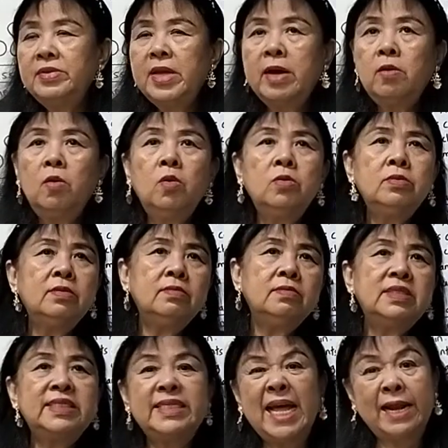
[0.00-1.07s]
their own
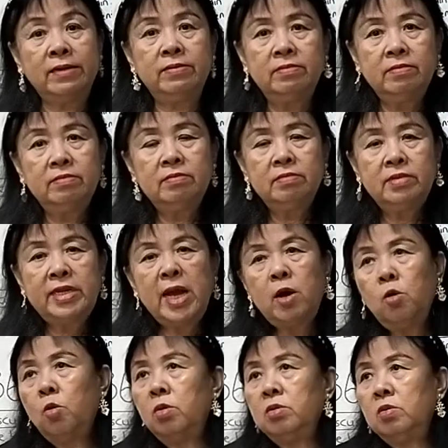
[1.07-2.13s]
stand,
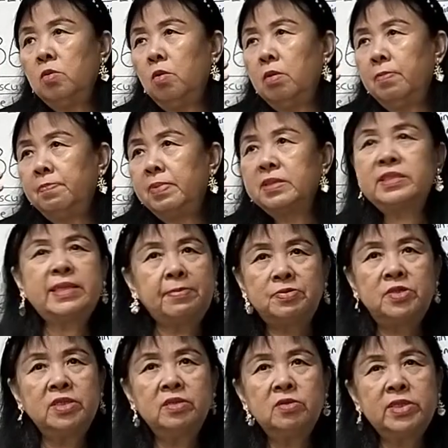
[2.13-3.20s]
their own
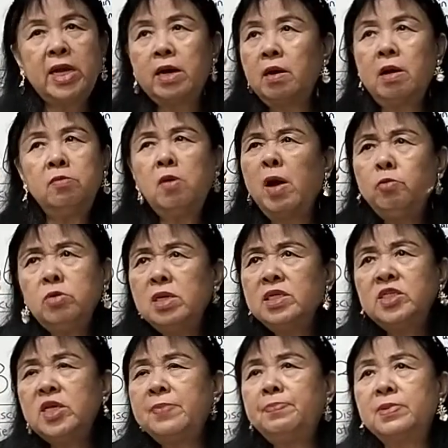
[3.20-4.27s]
perception. I wouldn't
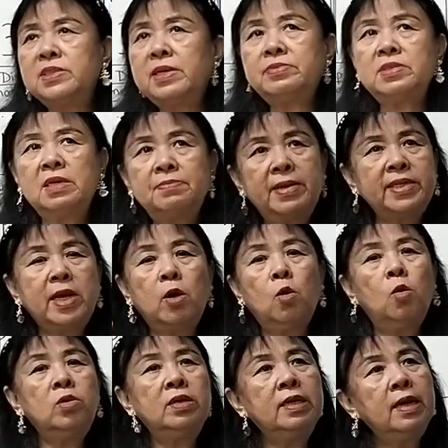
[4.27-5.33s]
say perception, but their
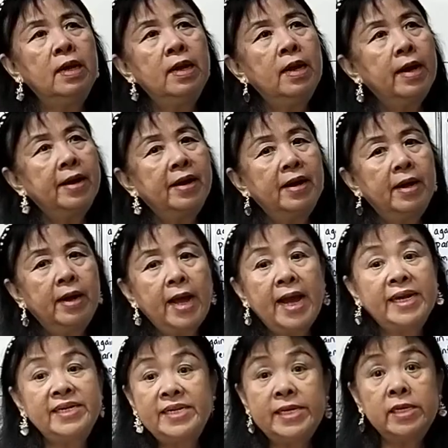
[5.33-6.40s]
own
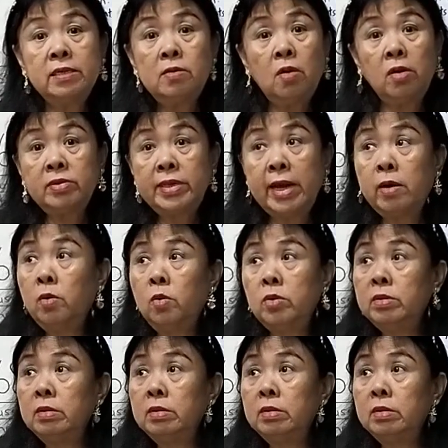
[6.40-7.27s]
idea or their